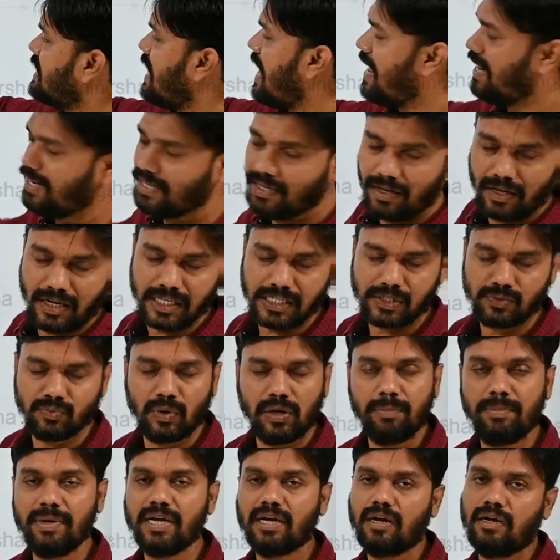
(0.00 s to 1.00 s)
categories
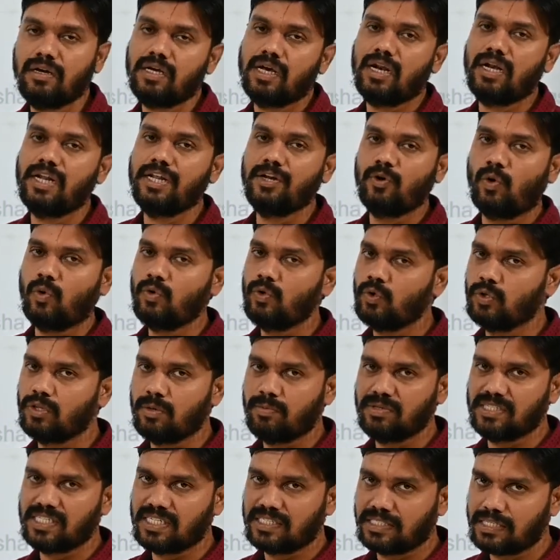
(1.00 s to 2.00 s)
will be clearly known to
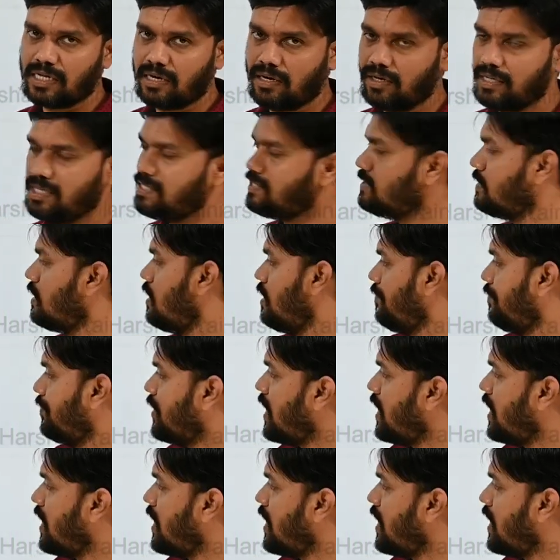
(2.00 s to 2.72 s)
the business analyst.